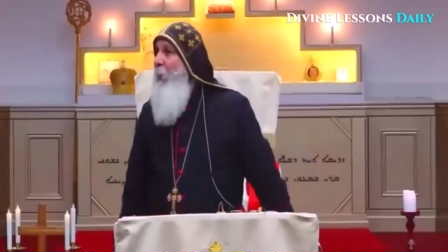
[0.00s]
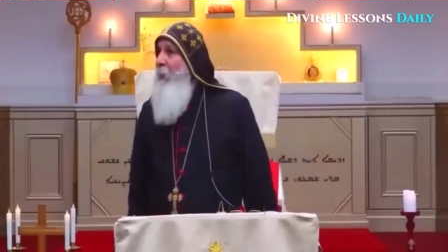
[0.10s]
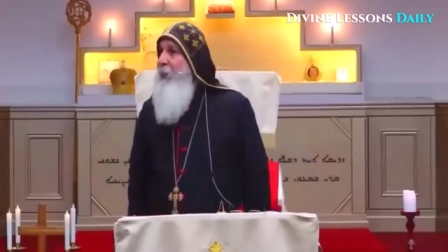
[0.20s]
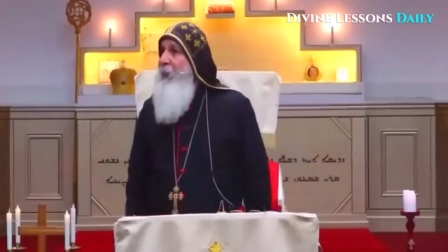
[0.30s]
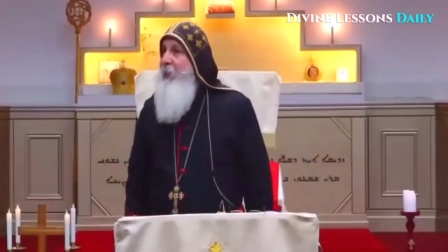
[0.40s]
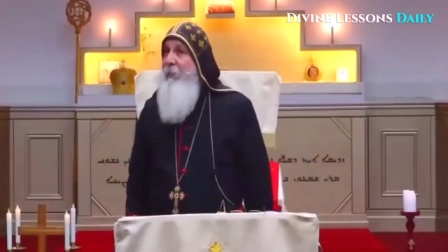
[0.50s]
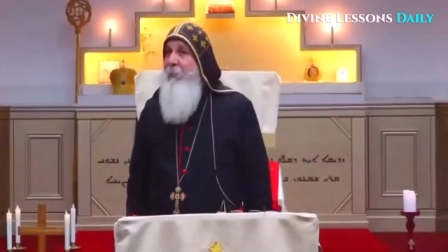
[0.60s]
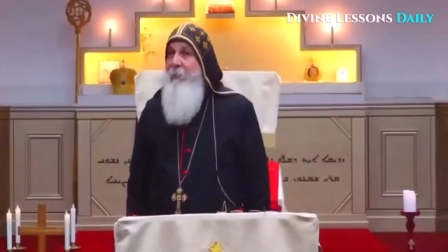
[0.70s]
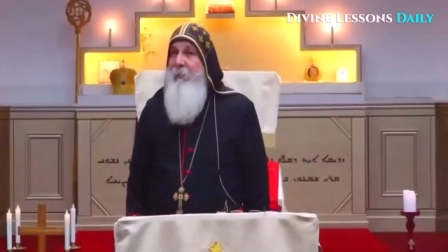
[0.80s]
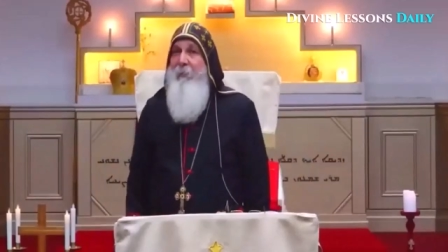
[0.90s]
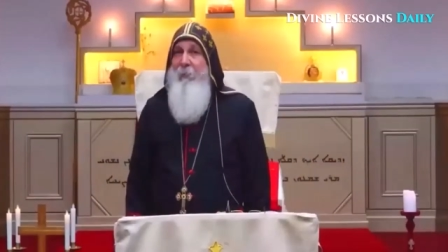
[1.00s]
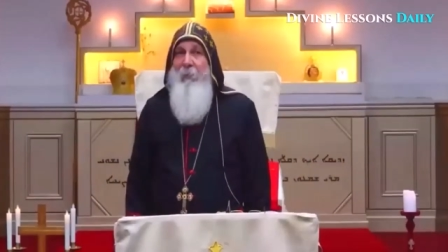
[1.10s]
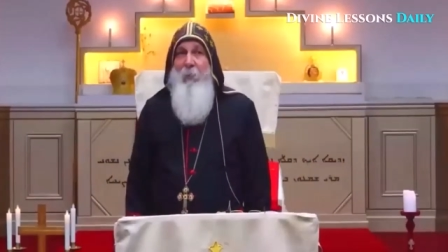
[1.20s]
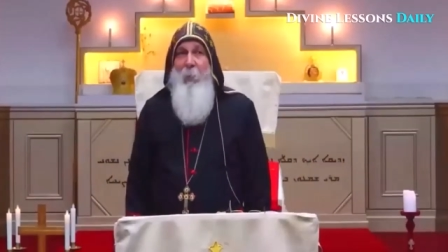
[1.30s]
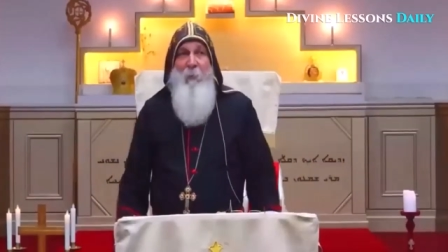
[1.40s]
already.
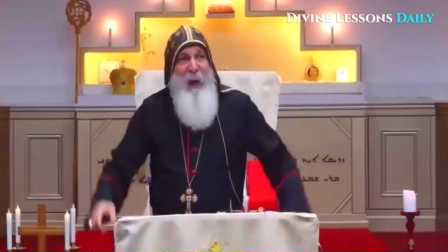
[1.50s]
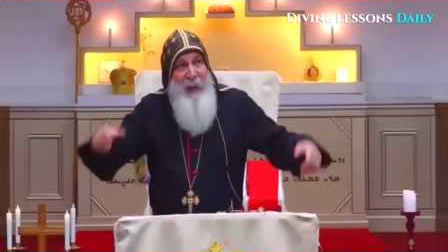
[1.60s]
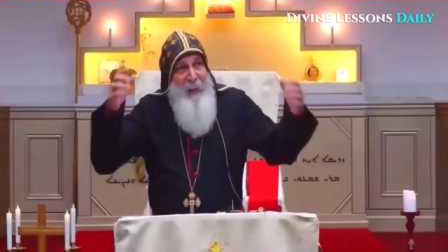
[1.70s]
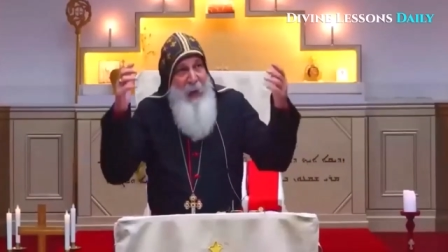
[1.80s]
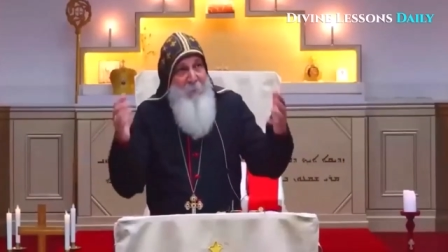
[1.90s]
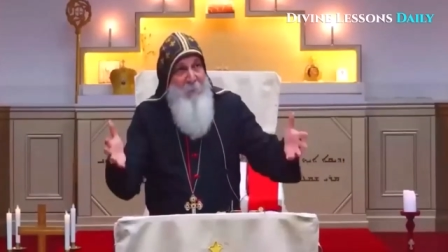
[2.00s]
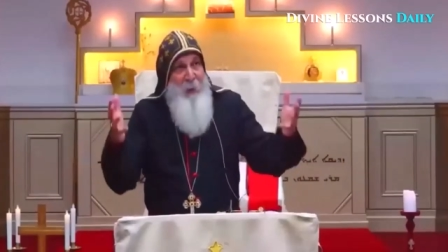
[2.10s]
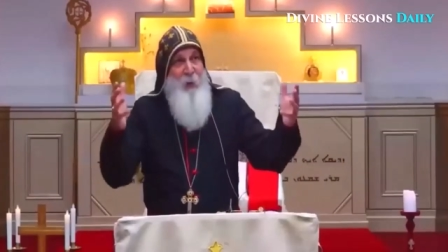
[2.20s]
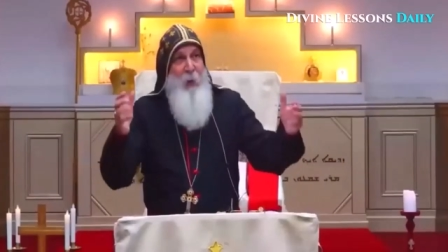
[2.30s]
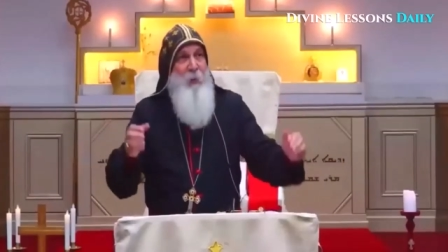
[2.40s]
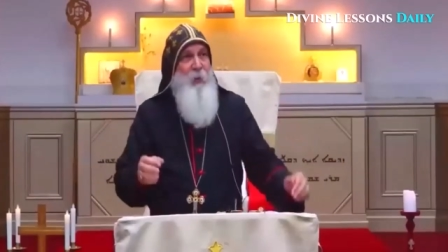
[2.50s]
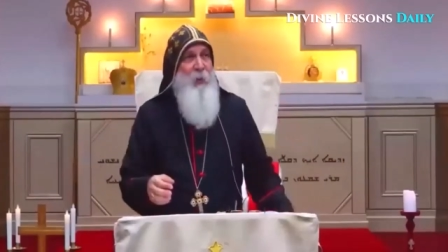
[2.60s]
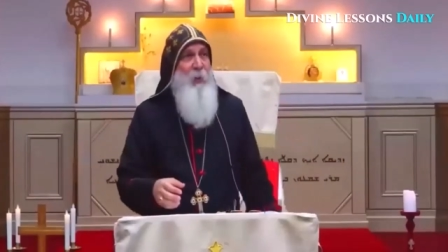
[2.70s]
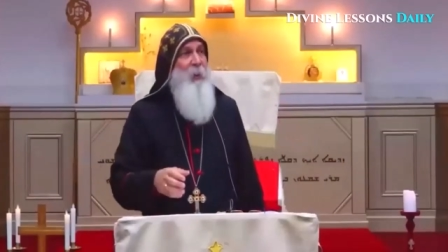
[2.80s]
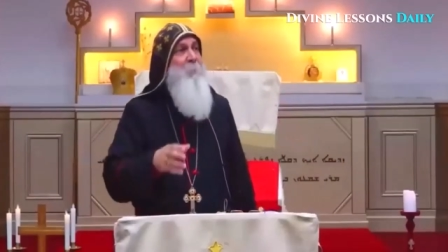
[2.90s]
We've had enough of this
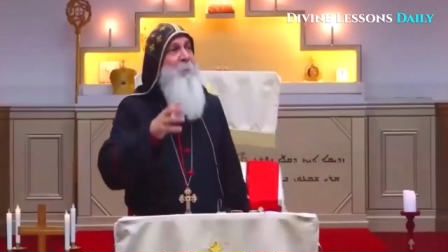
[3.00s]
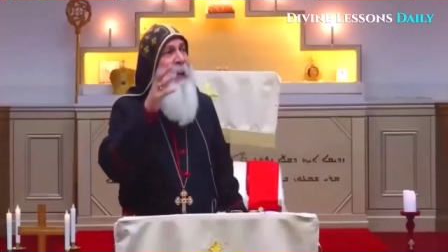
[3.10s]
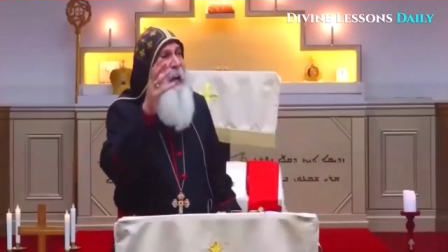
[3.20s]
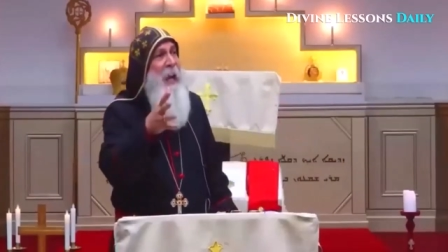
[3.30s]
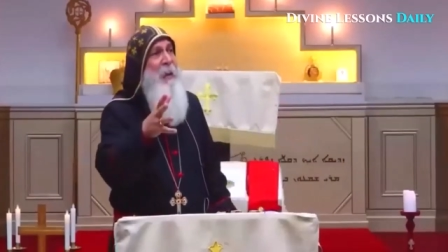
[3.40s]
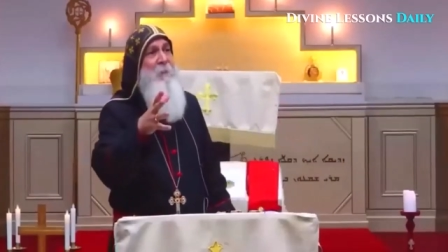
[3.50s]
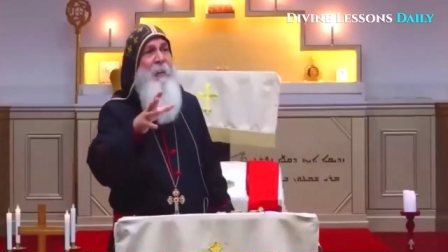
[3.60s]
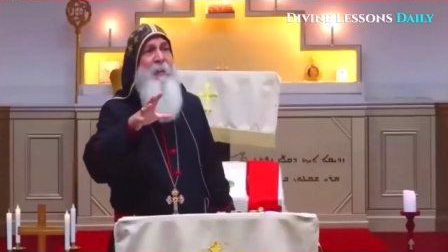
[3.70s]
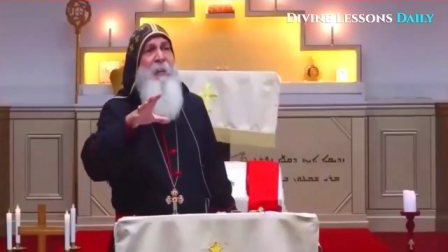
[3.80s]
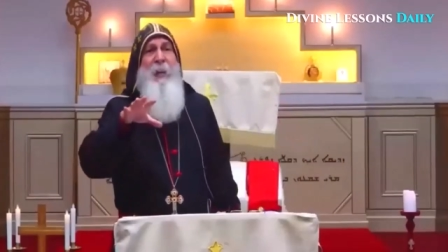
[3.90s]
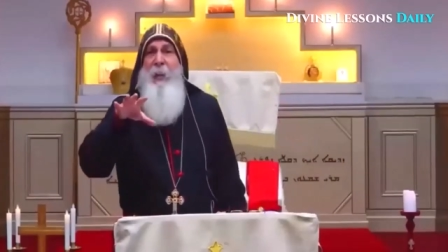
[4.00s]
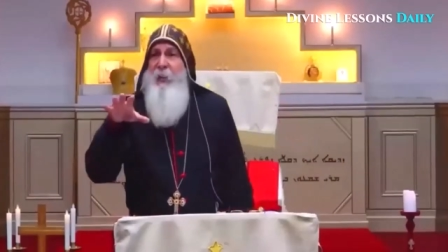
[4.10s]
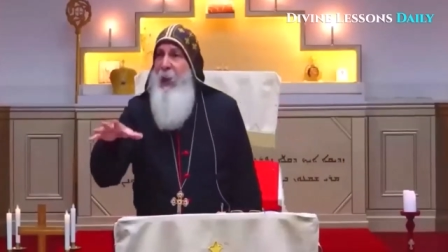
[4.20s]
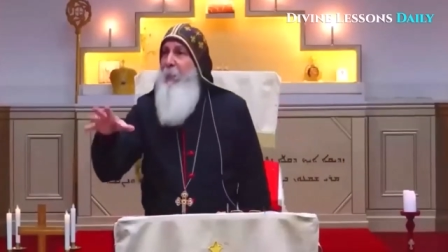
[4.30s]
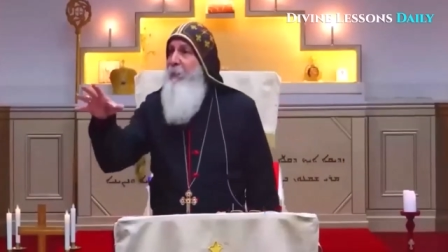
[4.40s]
nonsense. Even
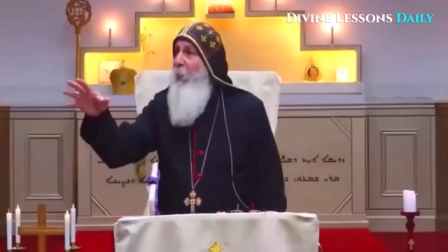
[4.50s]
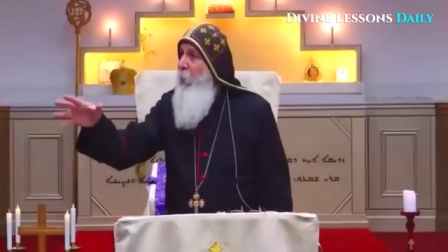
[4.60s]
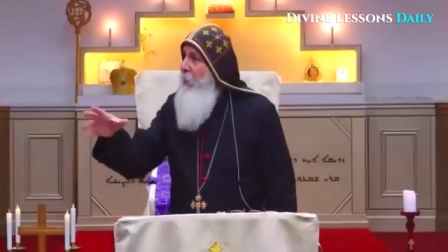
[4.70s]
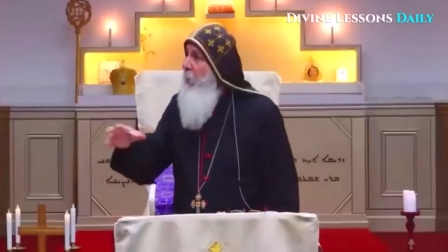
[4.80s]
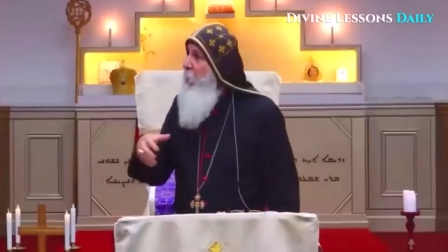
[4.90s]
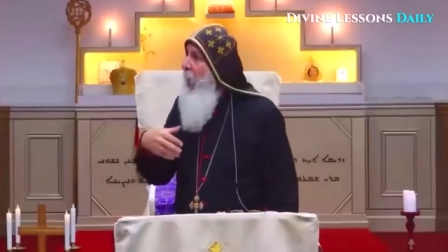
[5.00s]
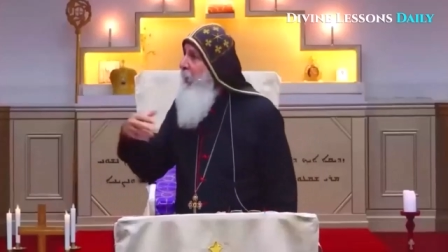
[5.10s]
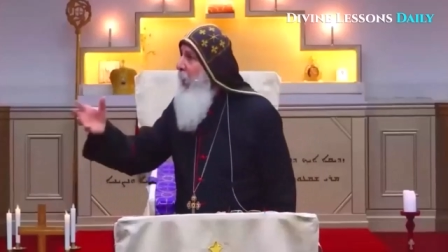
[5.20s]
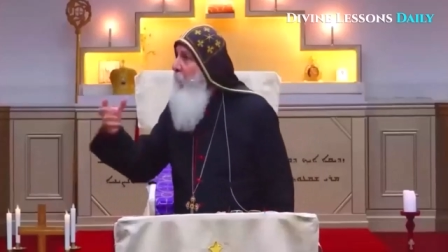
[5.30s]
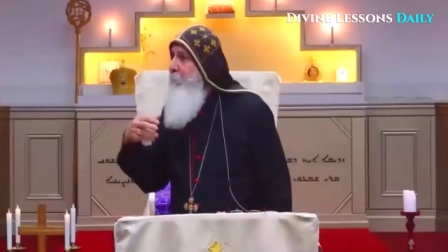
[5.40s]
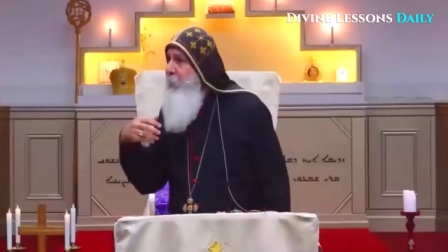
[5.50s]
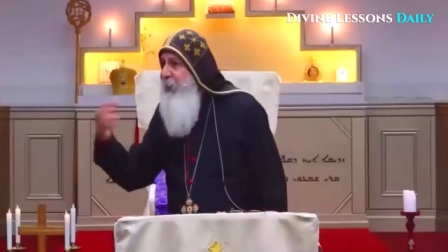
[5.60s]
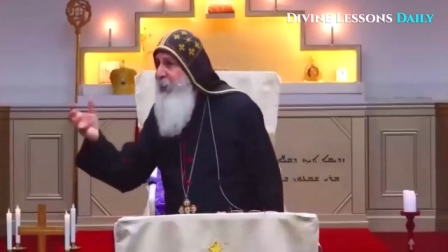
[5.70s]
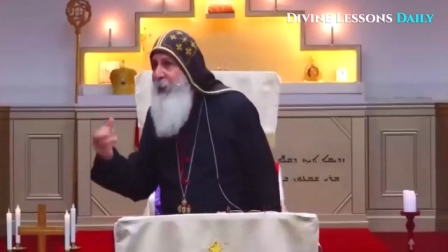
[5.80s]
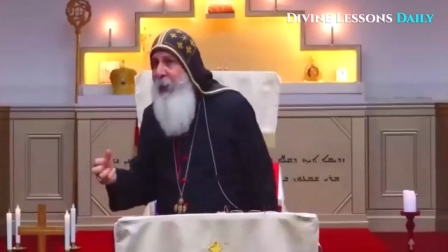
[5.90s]
some of the women who
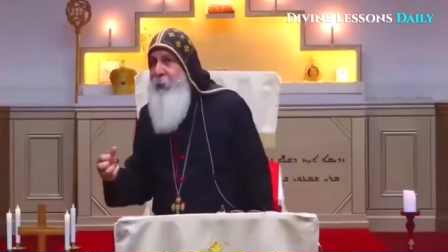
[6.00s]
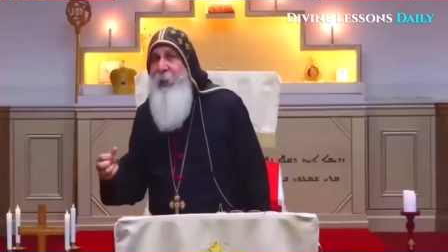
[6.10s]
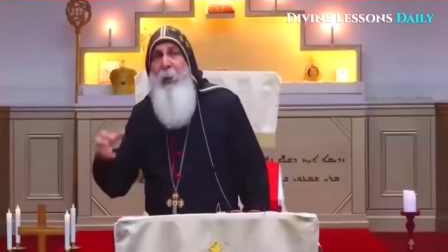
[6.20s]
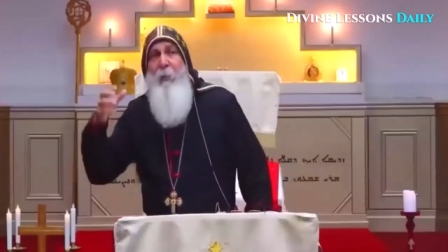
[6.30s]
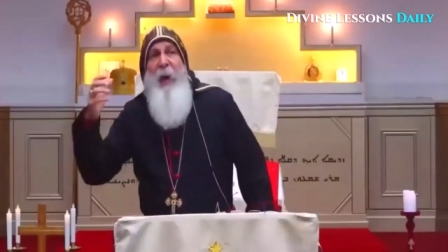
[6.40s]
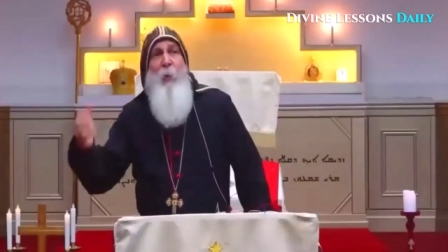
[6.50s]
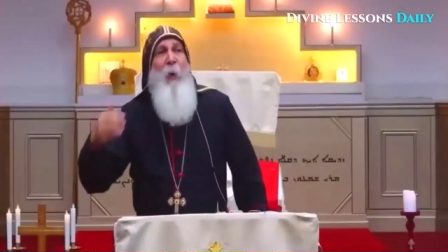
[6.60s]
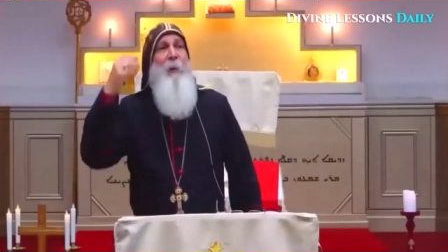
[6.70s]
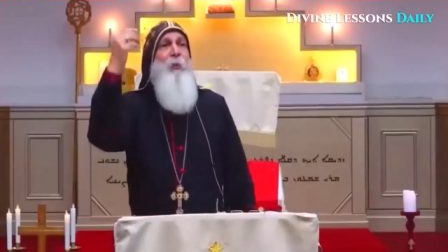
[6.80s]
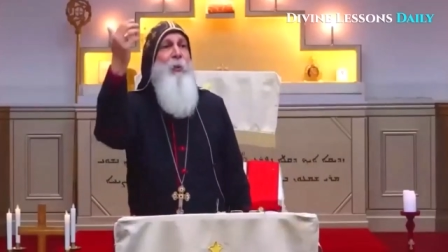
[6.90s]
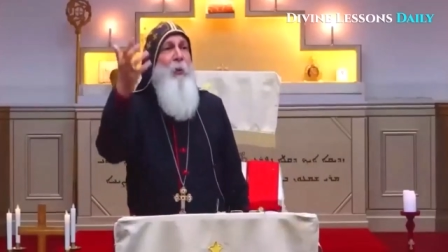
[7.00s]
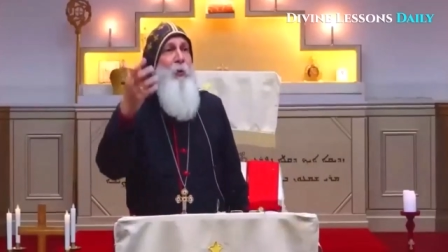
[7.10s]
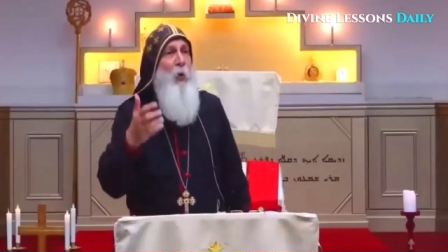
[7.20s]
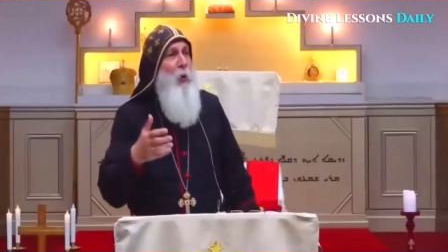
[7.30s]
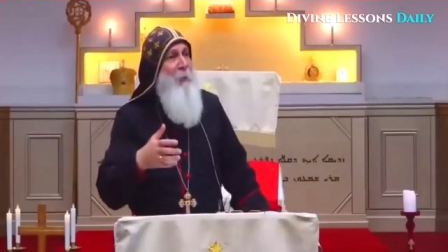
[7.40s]
accompanied us, they went to the
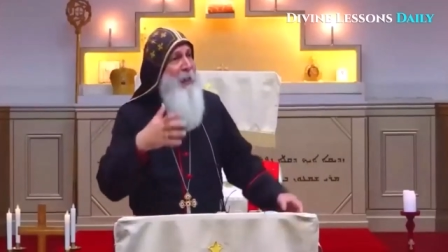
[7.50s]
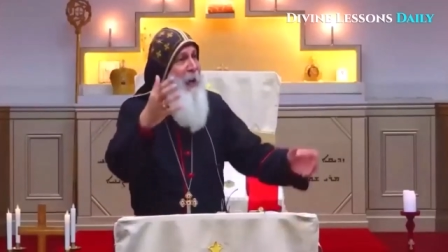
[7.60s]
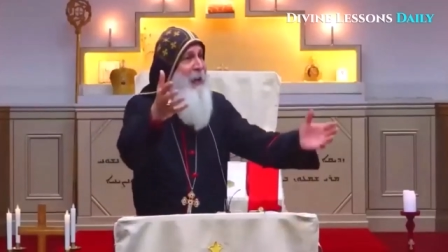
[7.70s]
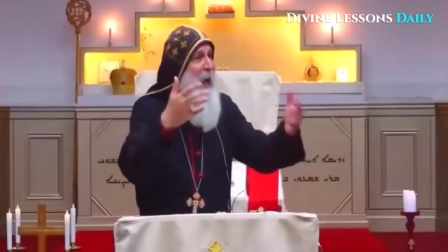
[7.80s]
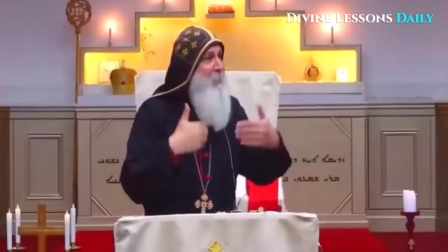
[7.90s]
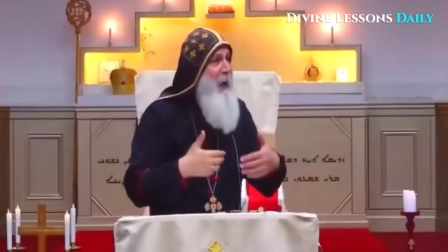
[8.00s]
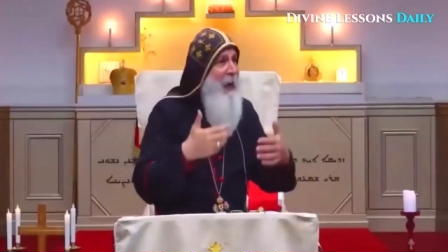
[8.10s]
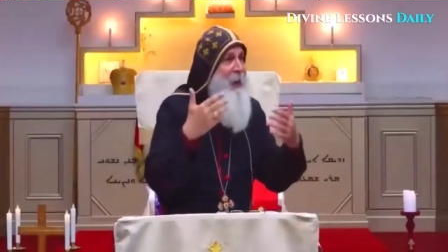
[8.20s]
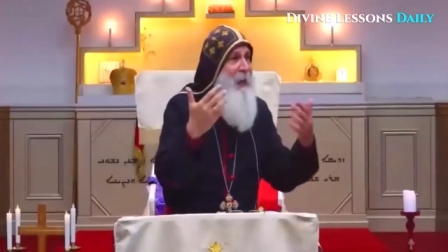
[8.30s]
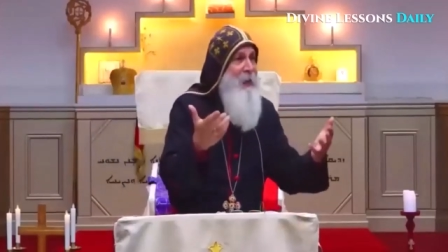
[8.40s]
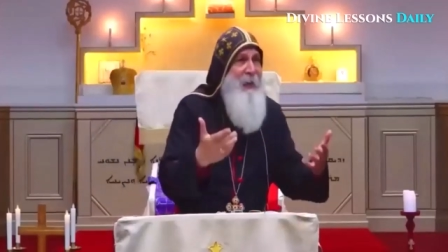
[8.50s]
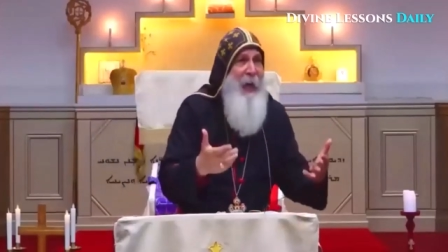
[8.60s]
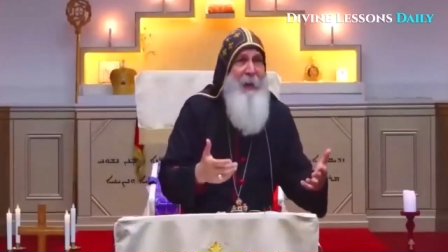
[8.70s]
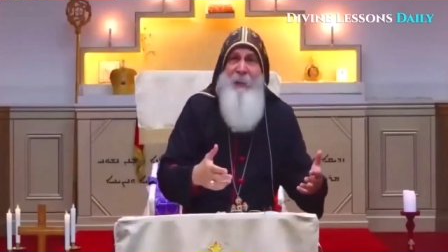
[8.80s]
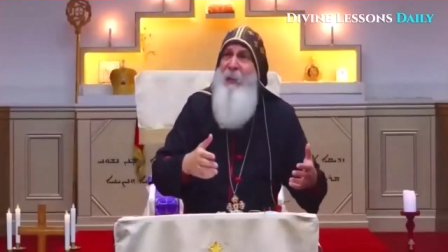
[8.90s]
tomb and they came back and they
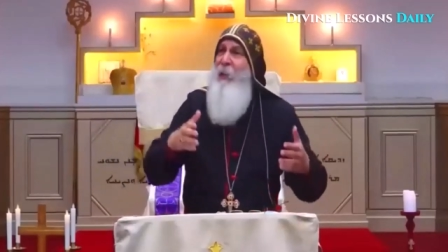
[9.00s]
said,